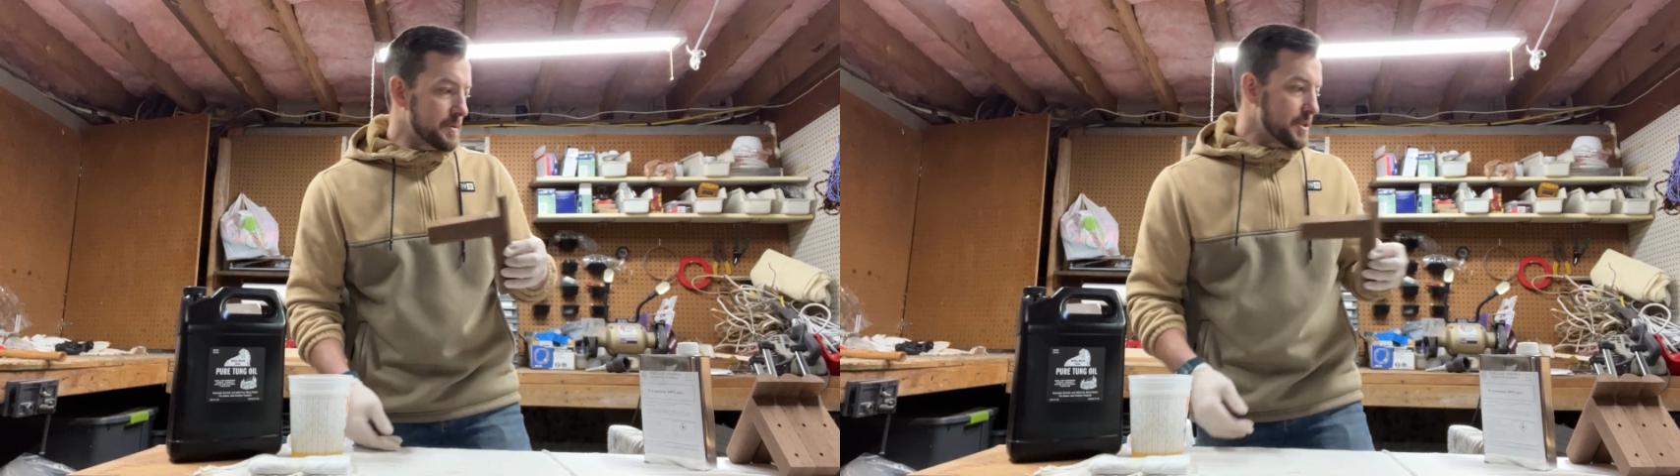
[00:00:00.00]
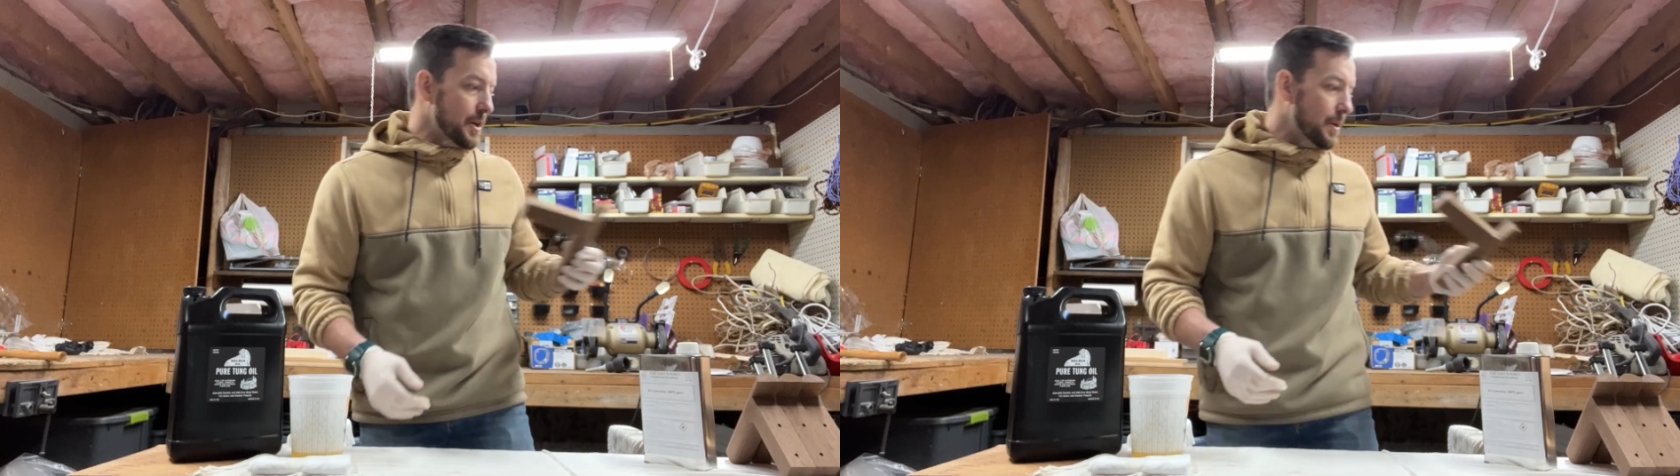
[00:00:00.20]

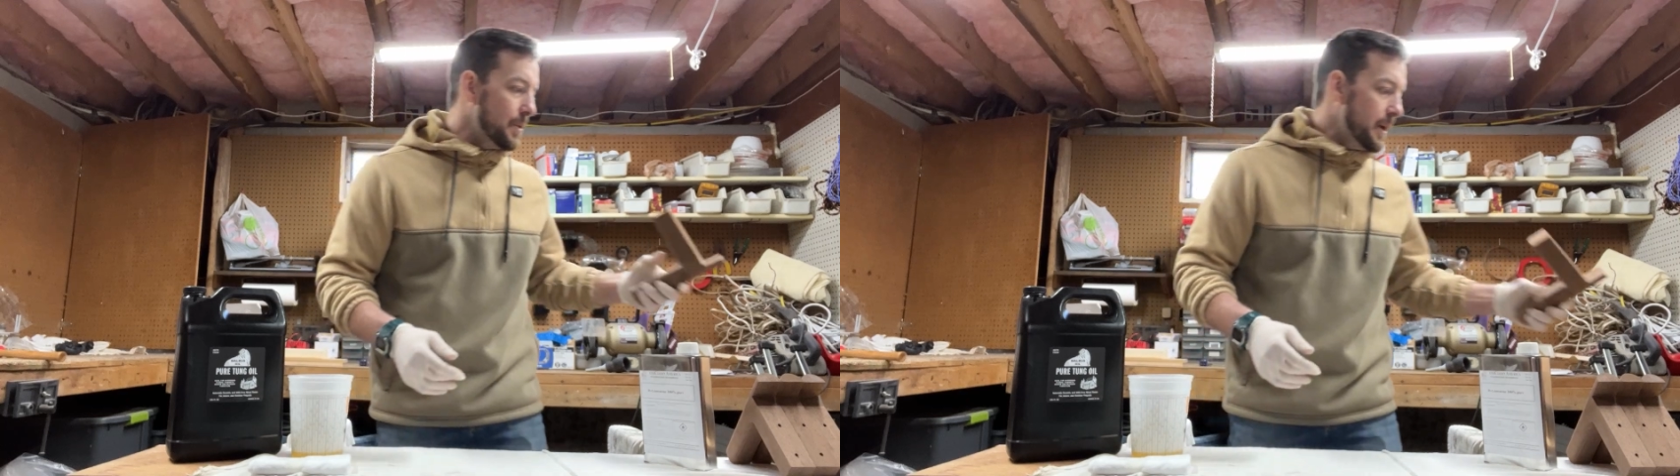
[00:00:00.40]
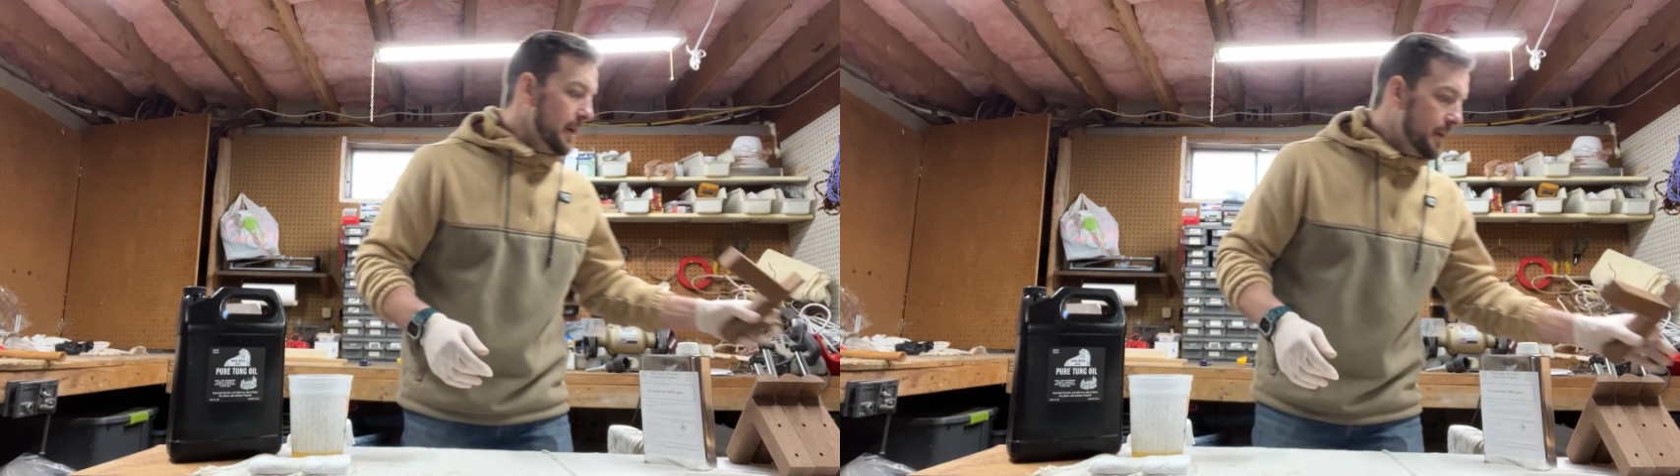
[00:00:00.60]
So
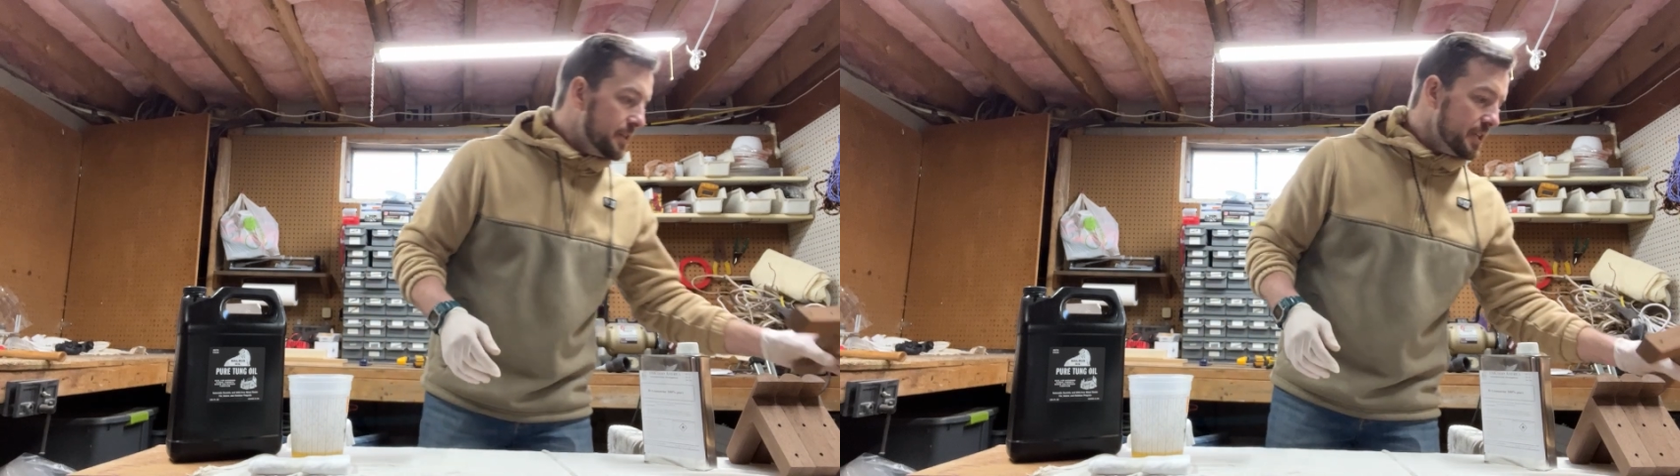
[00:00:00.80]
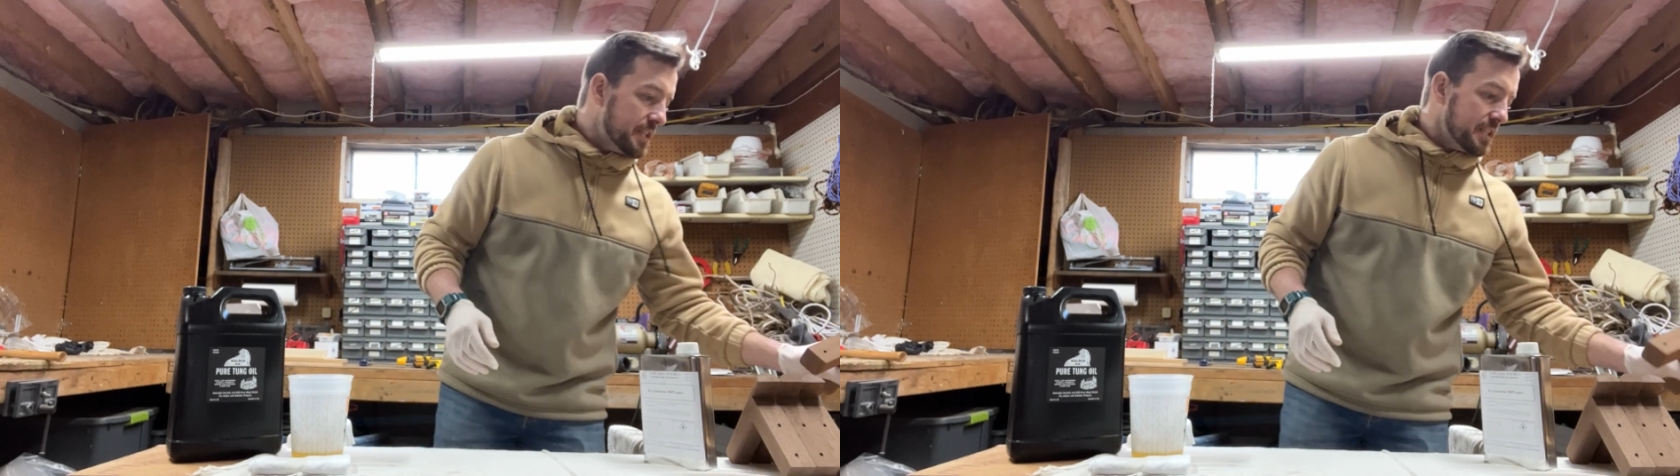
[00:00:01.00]

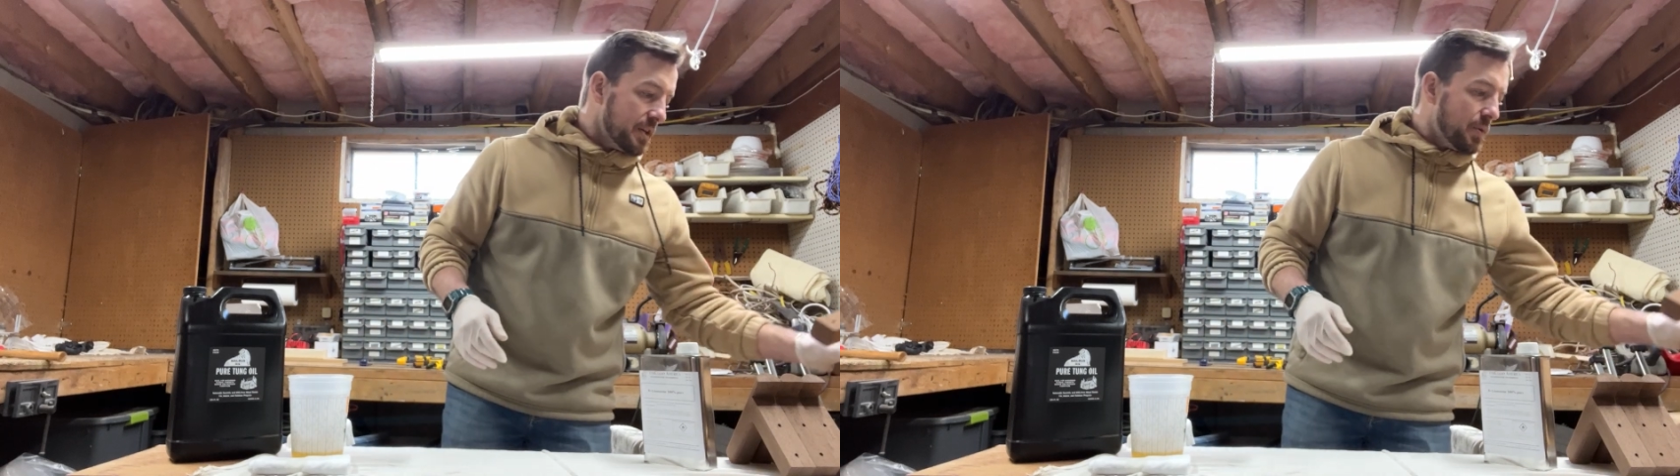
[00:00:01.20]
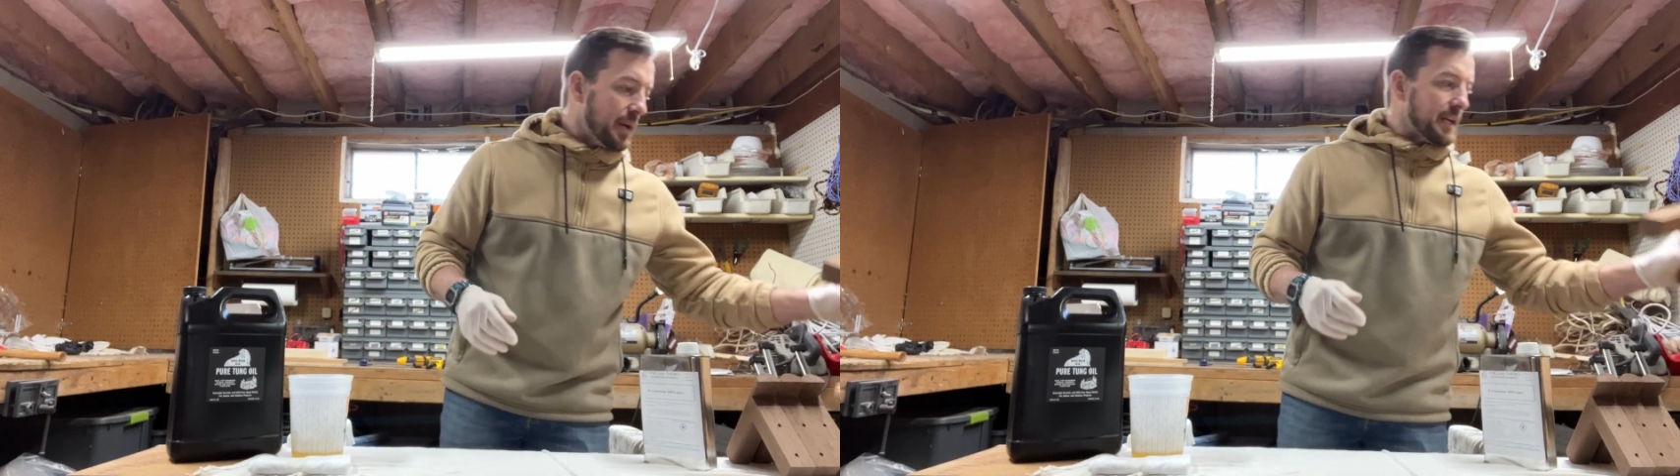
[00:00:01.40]
just as a
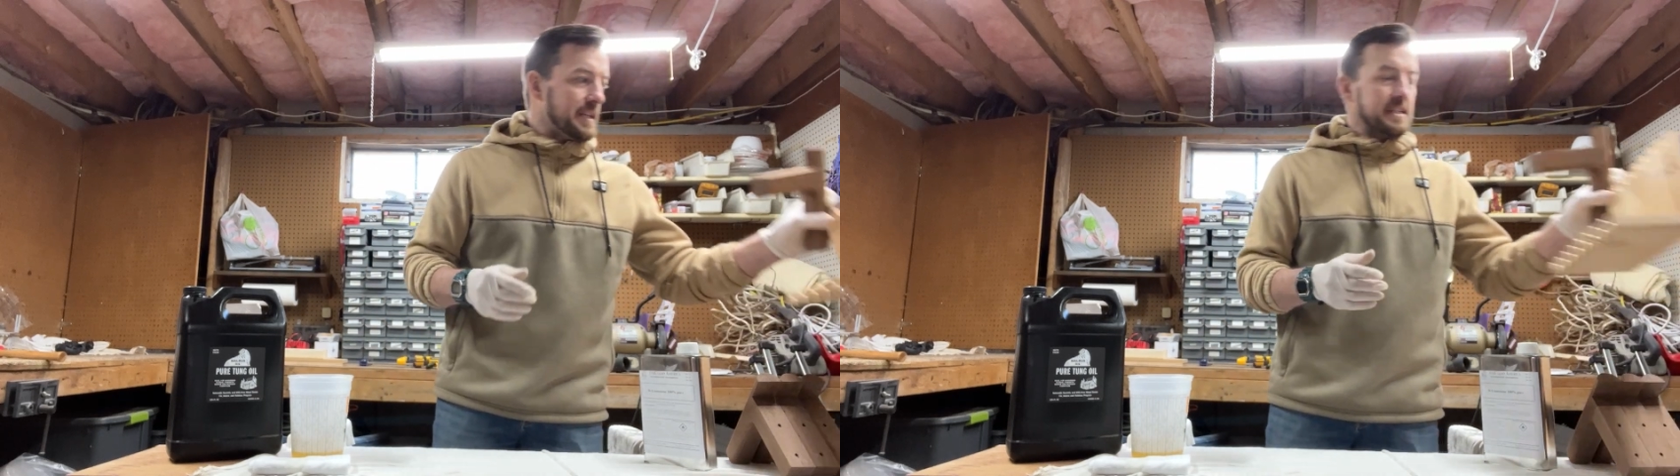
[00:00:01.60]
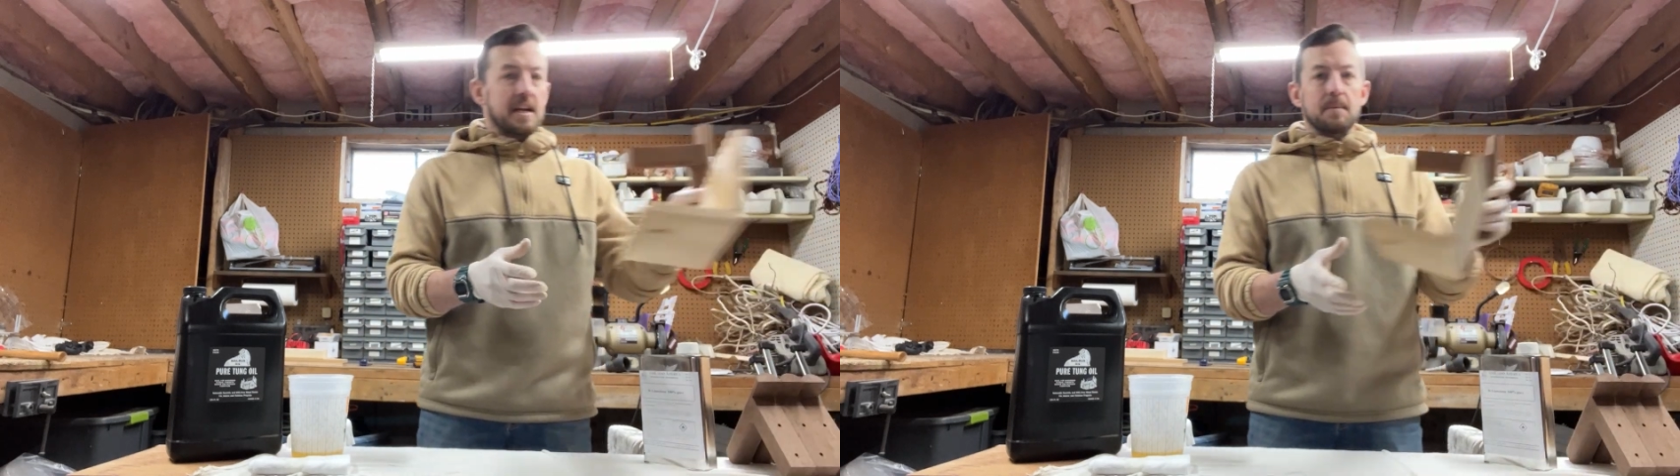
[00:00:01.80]
quick
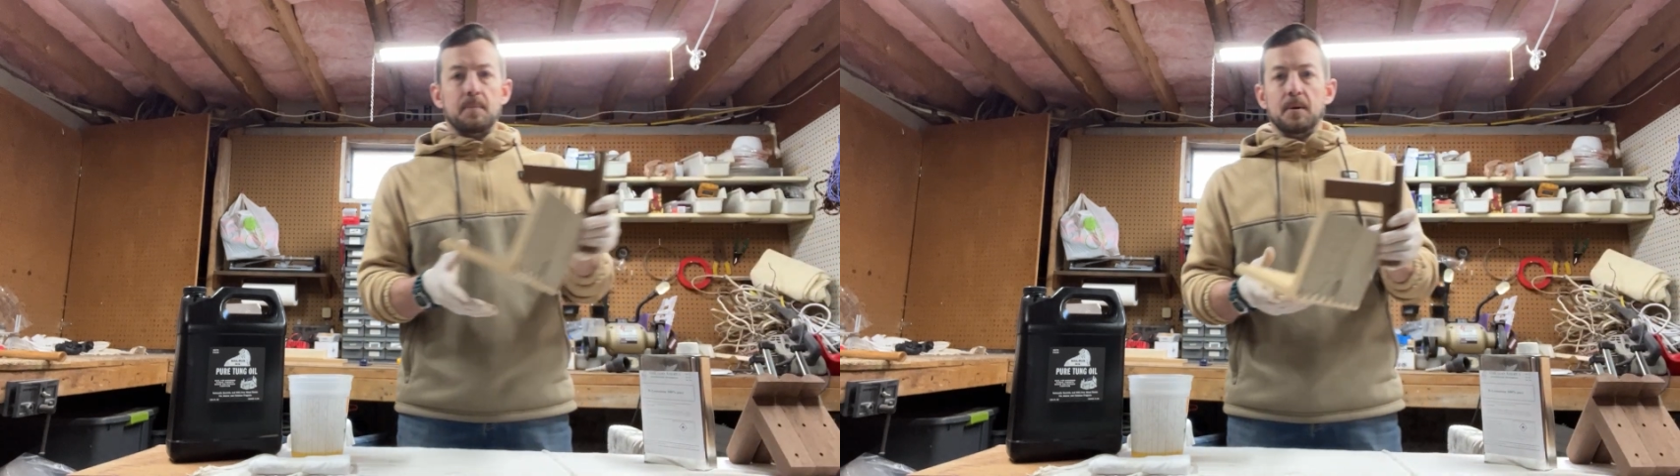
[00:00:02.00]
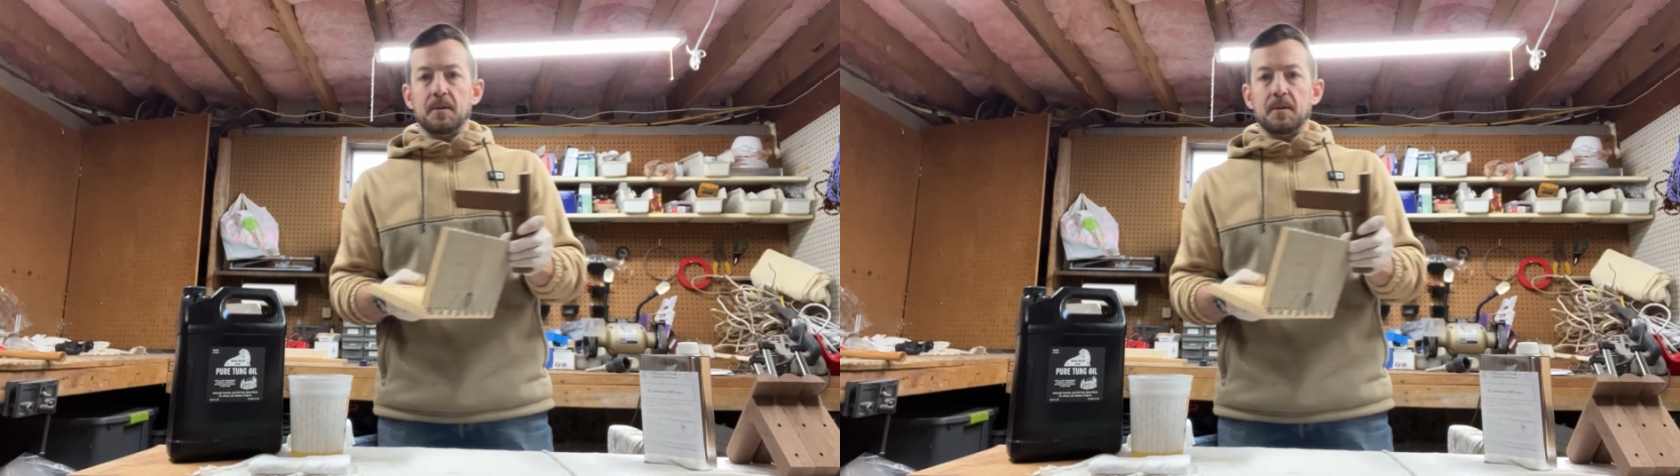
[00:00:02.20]
example,